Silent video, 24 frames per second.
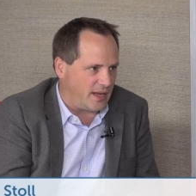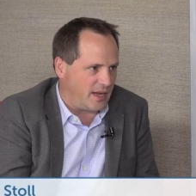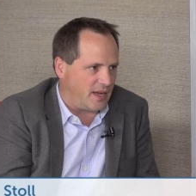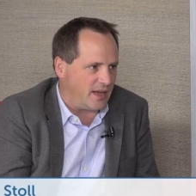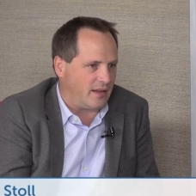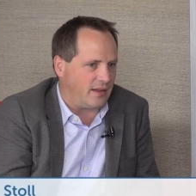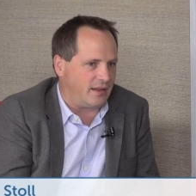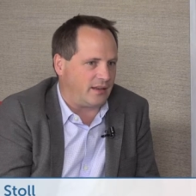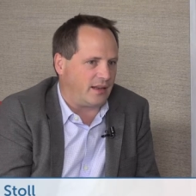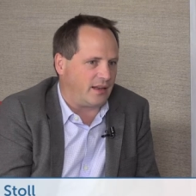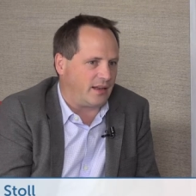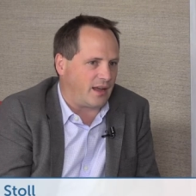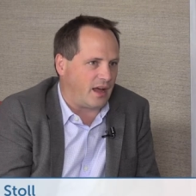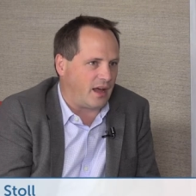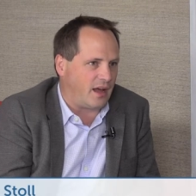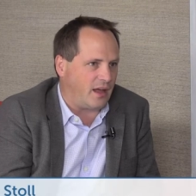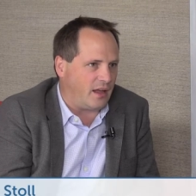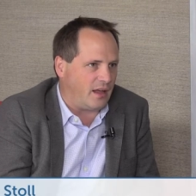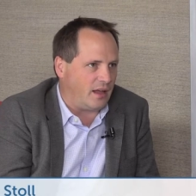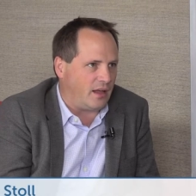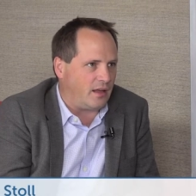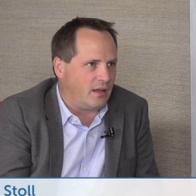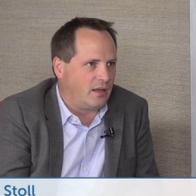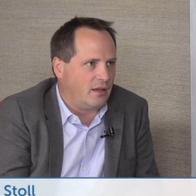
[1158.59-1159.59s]
I that
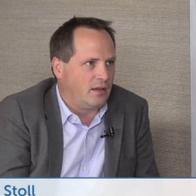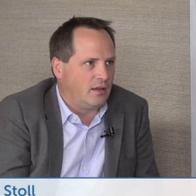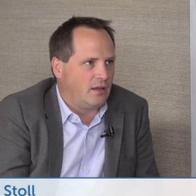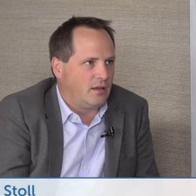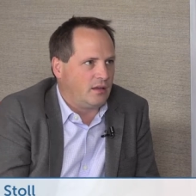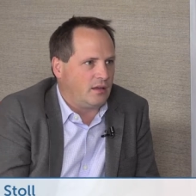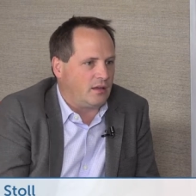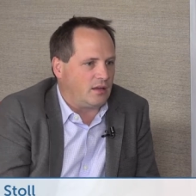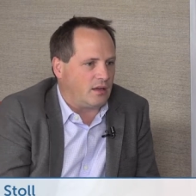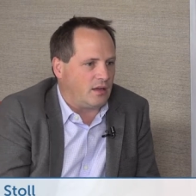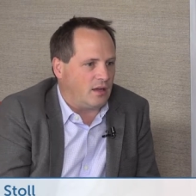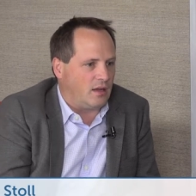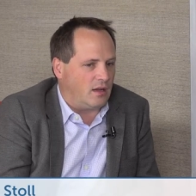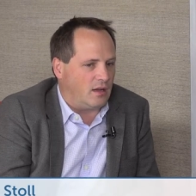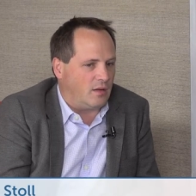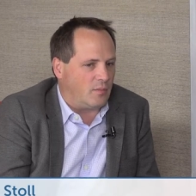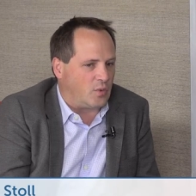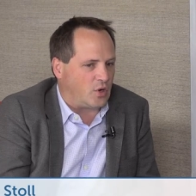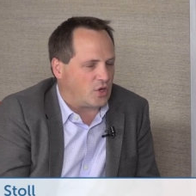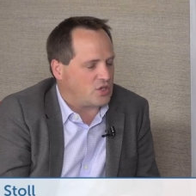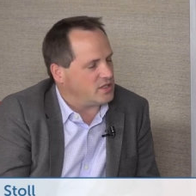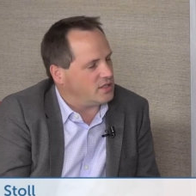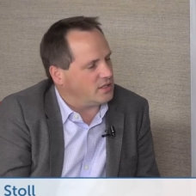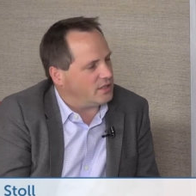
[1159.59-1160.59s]
I uh,
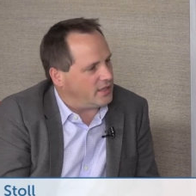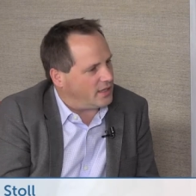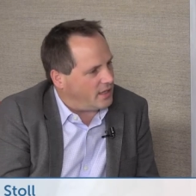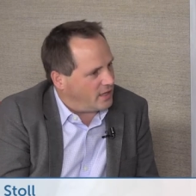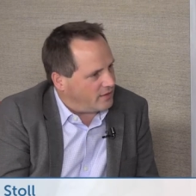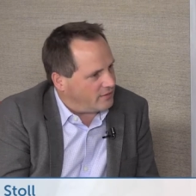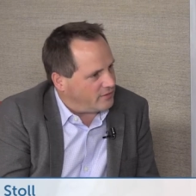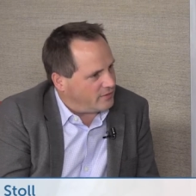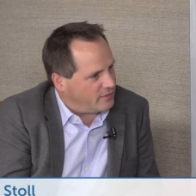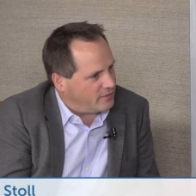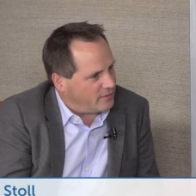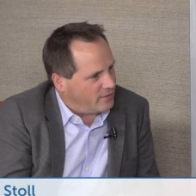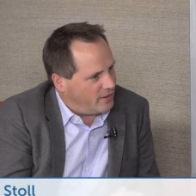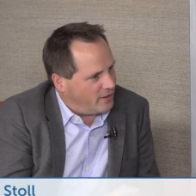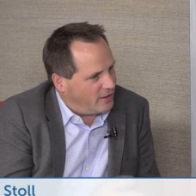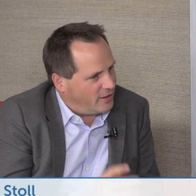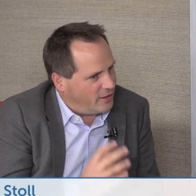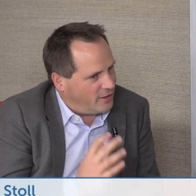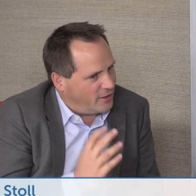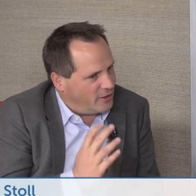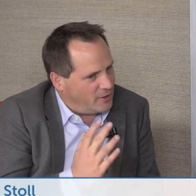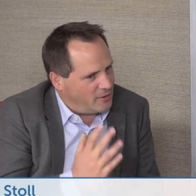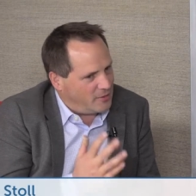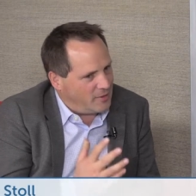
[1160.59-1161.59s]
personally got
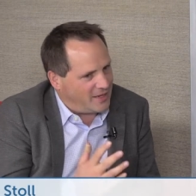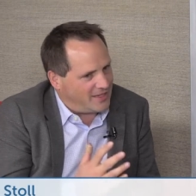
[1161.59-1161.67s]
uh,